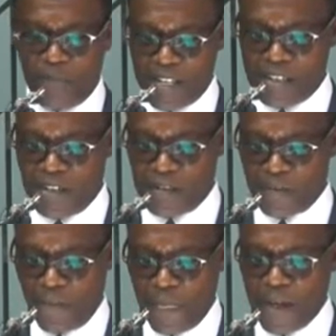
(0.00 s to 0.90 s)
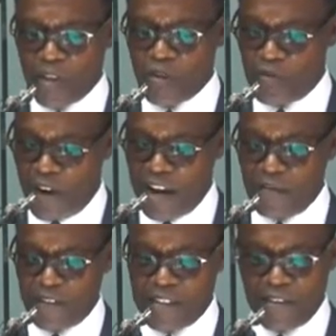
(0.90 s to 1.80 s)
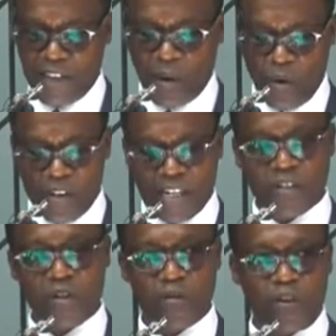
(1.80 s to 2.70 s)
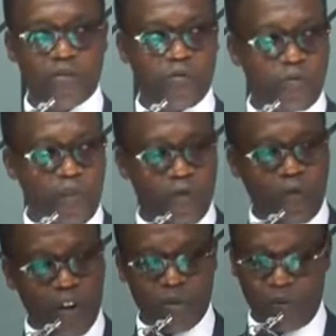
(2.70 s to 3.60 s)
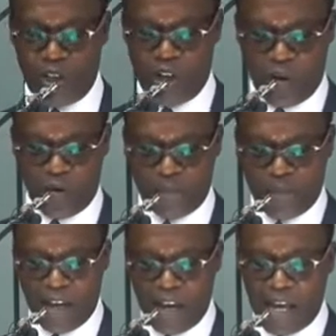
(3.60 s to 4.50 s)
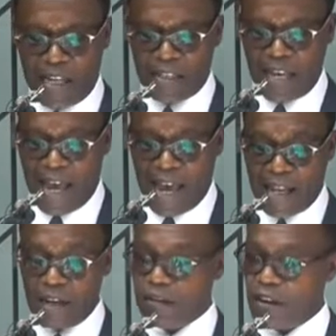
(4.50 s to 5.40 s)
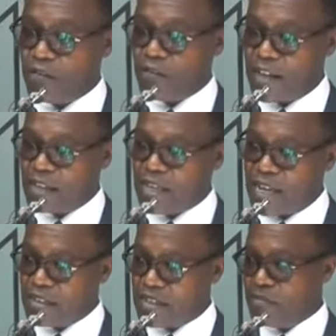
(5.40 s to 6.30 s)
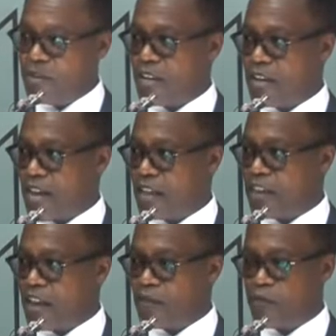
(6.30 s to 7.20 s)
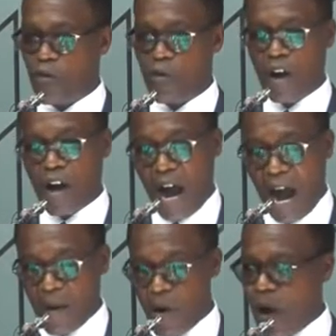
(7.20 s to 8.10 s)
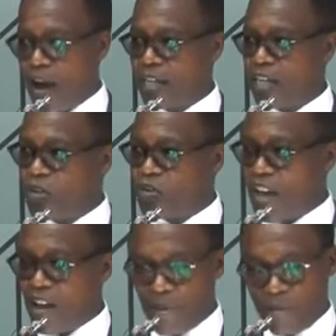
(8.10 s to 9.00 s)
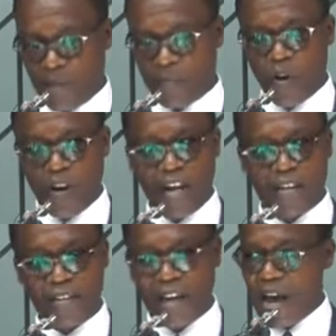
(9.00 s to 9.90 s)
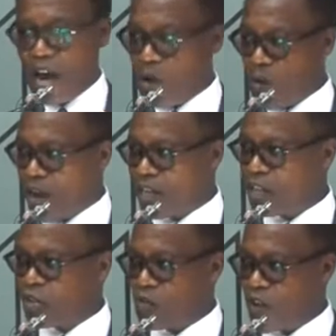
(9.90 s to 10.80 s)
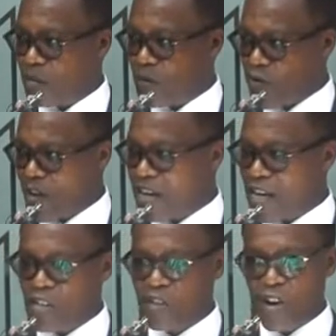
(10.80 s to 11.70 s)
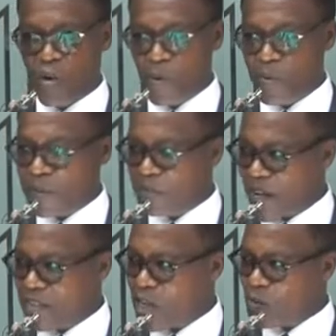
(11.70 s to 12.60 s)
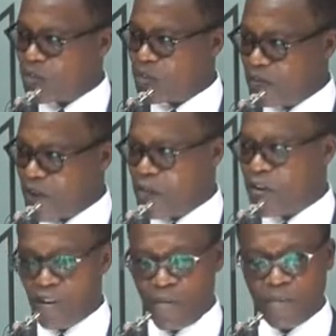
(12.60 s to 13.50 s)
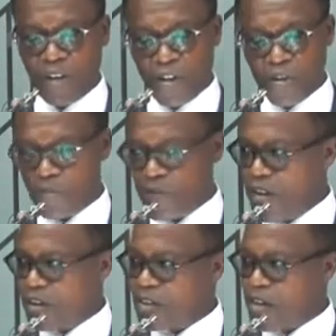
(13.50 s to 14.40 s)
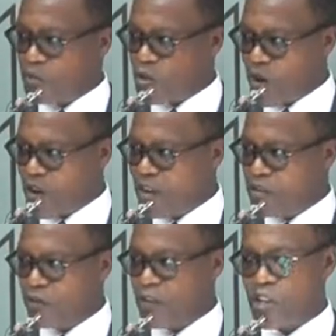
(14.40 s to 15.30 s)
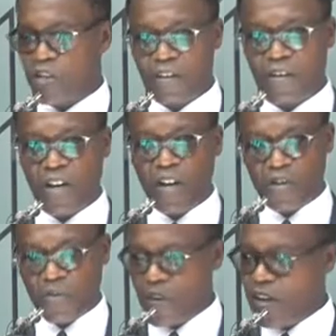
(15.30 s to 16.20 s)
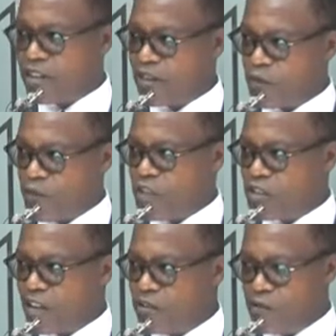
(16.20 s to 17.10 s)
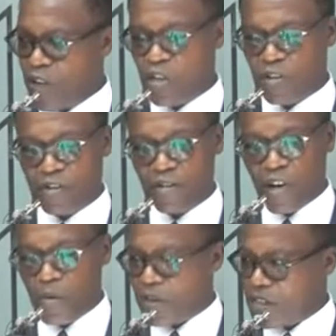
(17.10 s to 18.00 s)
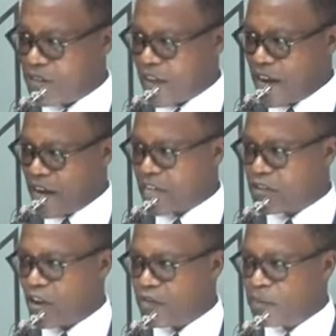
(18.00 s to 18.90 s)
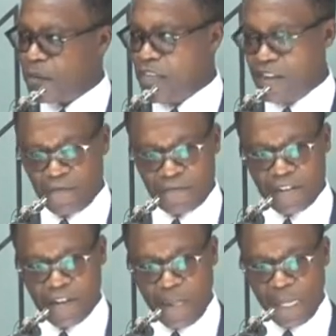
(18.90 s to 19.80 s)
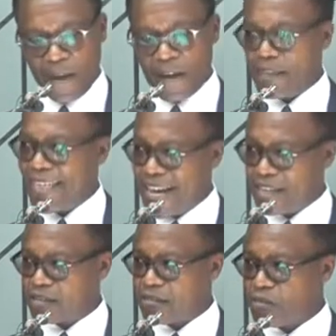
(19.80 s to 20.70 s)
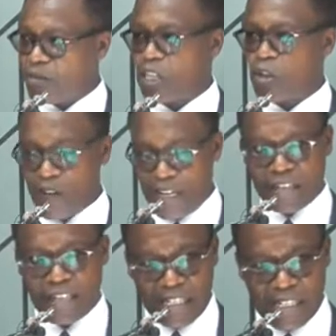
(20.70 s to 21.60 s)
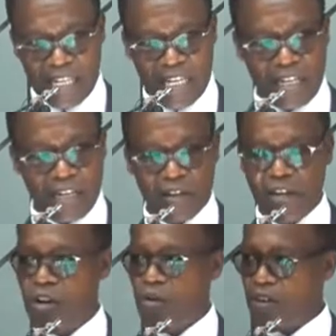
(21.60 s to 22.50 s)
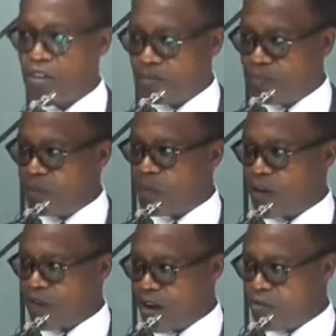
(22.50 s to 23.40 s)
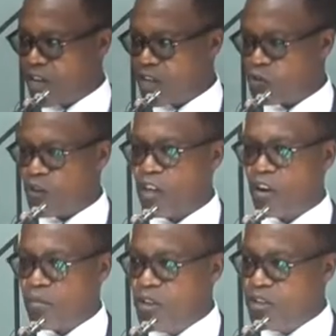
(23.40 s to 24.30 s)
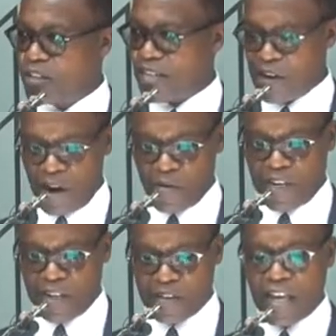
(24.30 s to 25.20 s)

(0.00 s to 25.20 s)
business to thrive is at the cornerstone of what we do as Ncba, and therefore our working to have mambogas, our working to have traders, but we partner with Safaricom to bring the Ncba innovation, to bring the Fuliza innovation, because at the heart of the belief that we can only succeed when the people around us, when the community around us